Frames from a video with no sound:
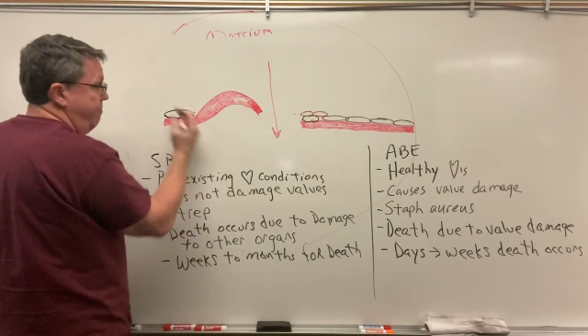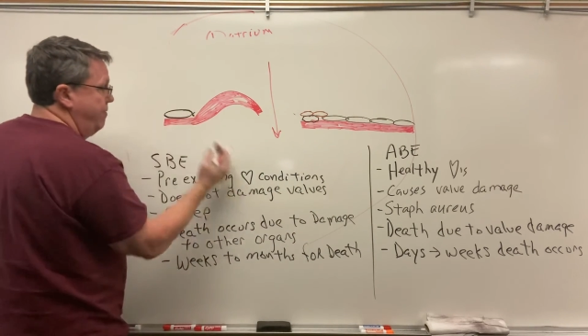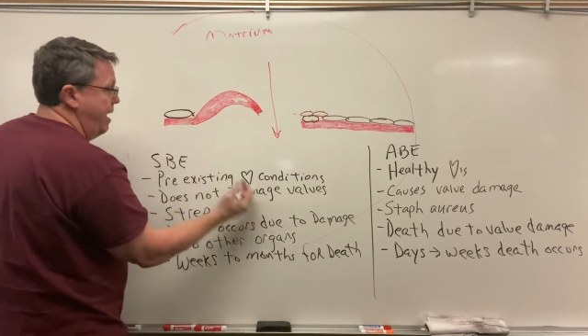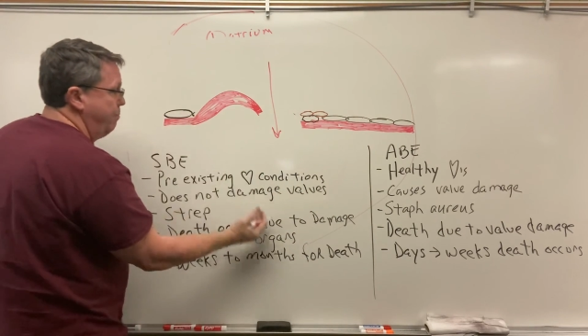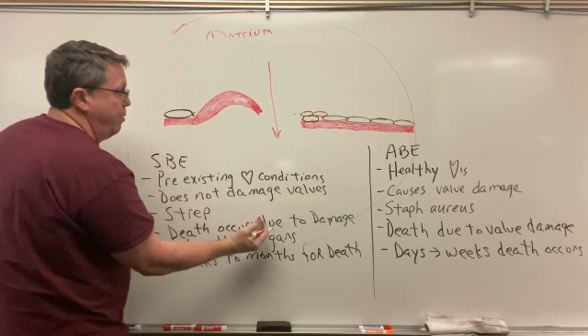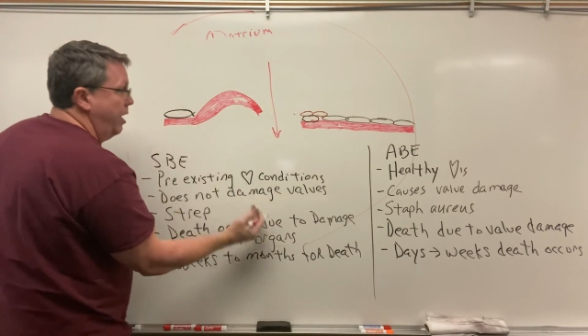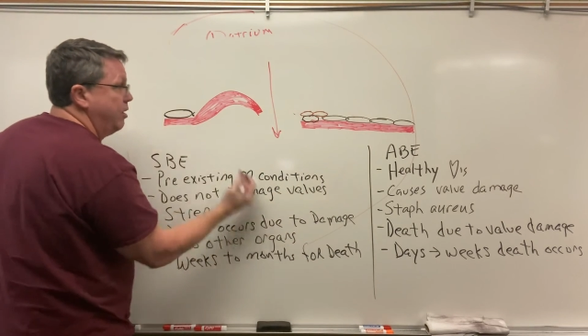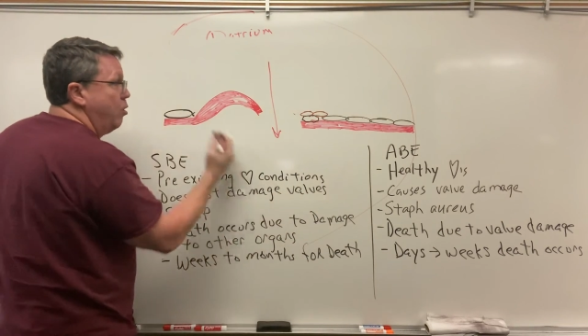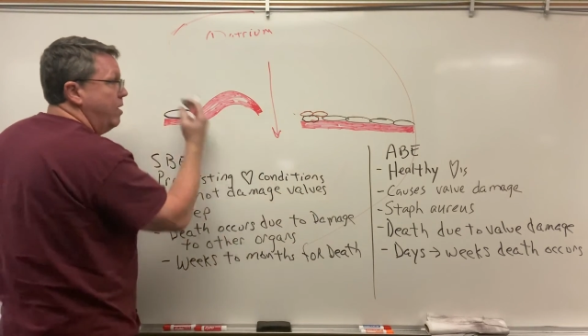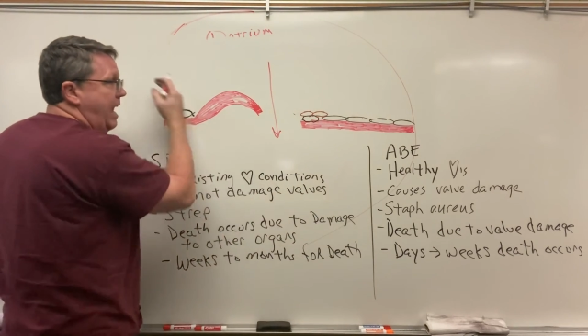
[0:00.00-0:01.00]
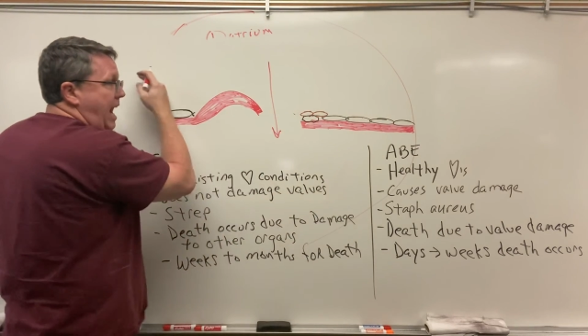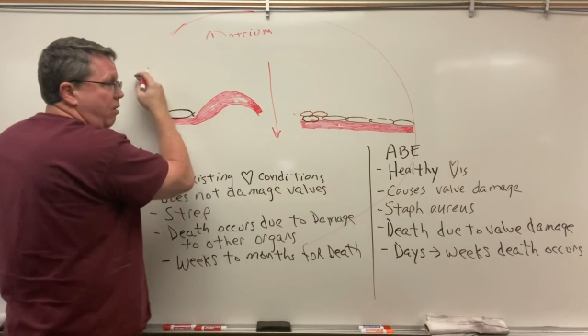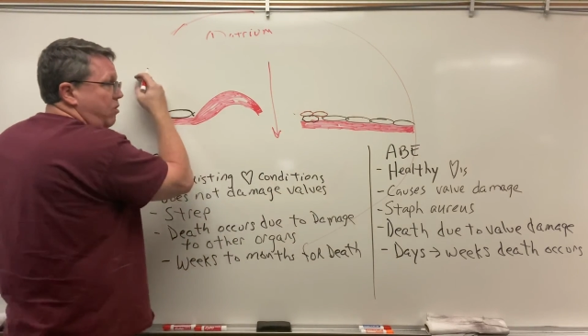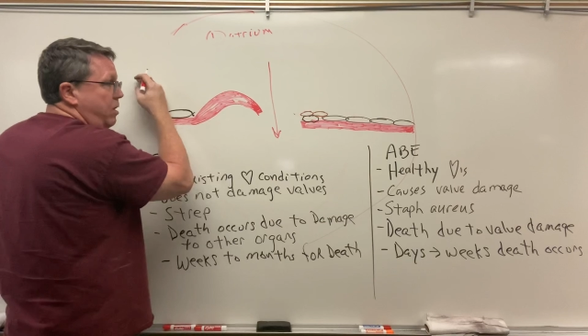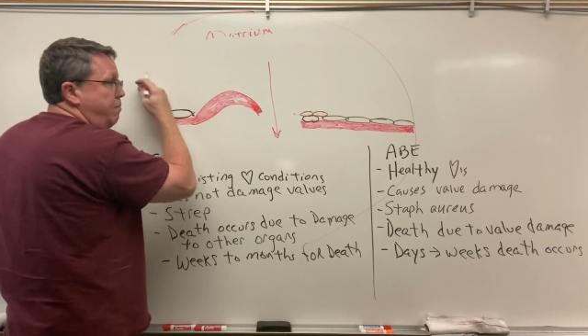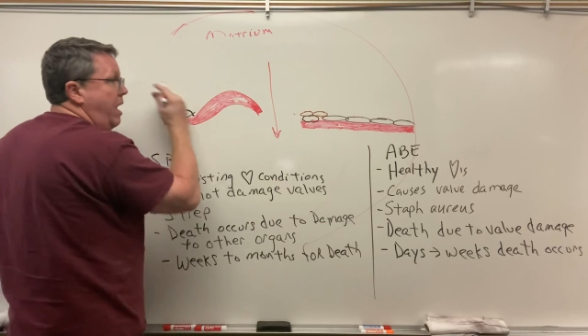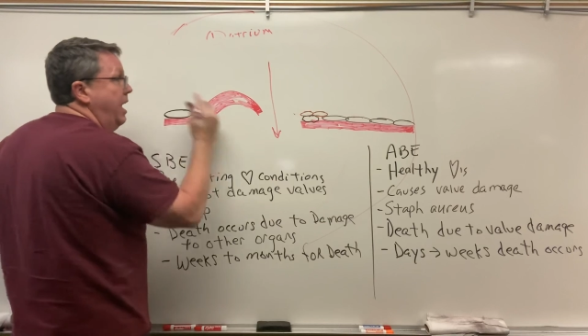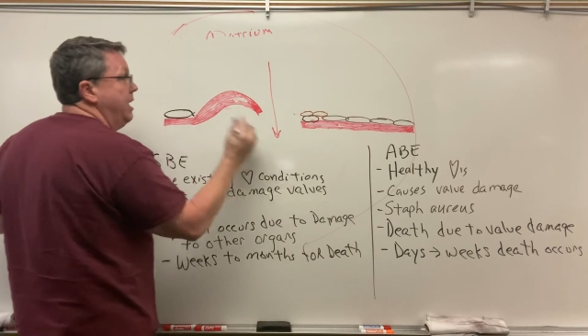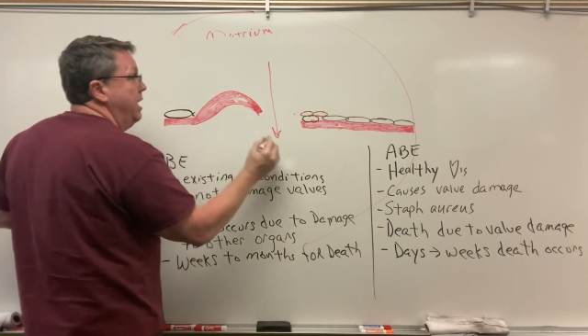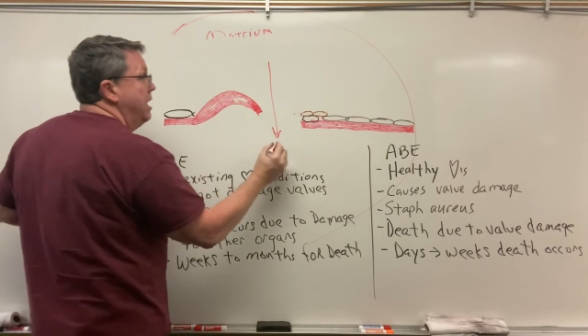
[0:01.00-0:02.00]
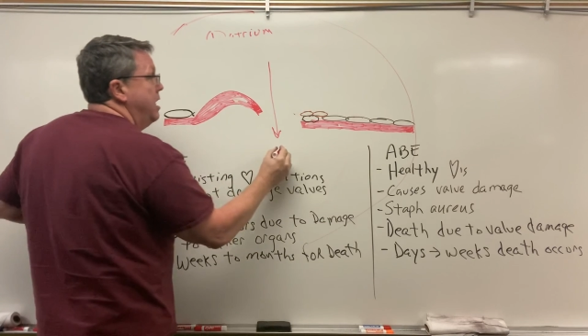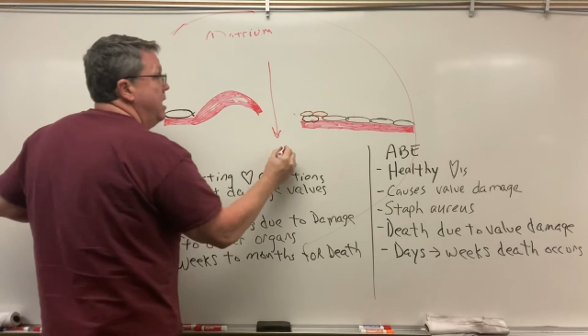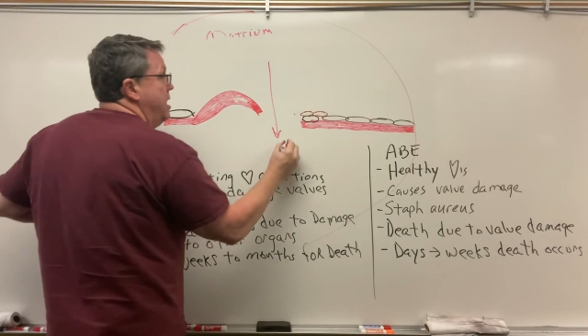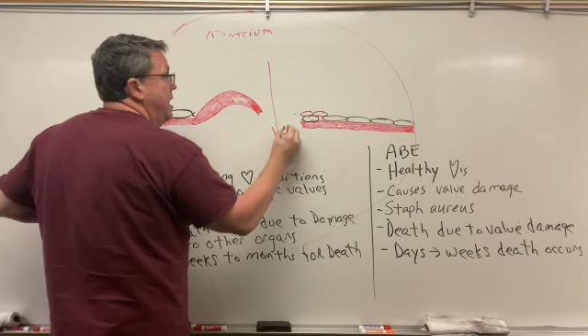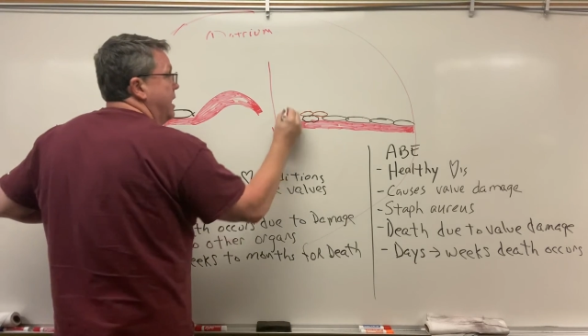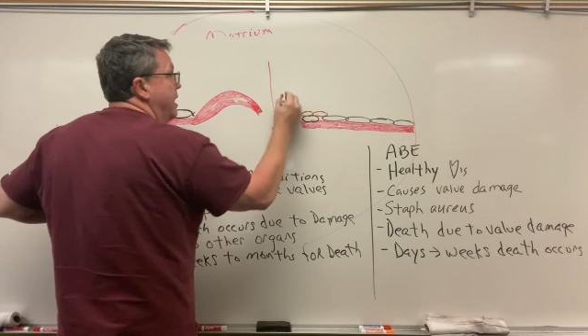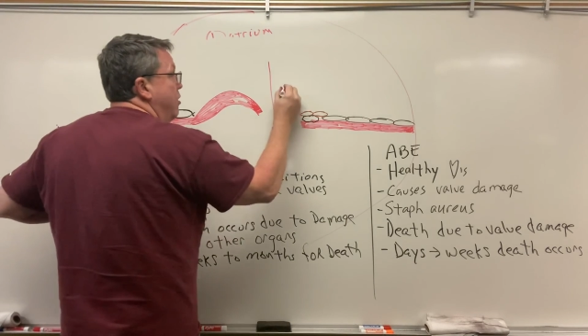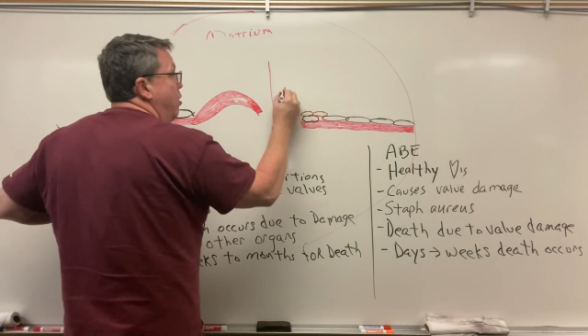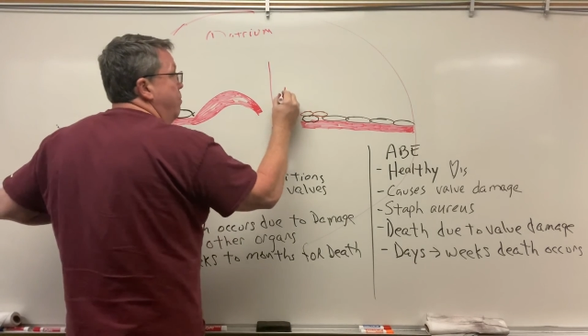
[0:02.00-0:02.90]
that blood going out to the body, it can go